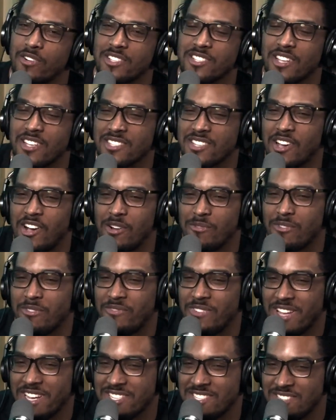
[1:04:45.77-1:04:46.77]
it's called
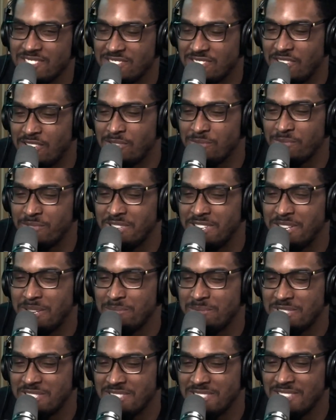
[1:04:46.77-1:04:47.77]
Reflections on
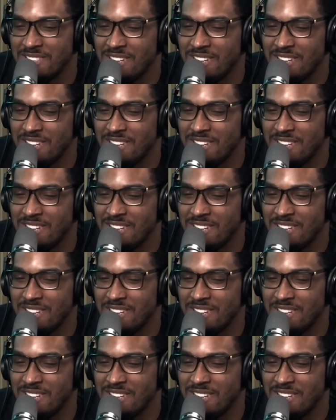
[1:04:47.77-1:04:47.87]
Redemption.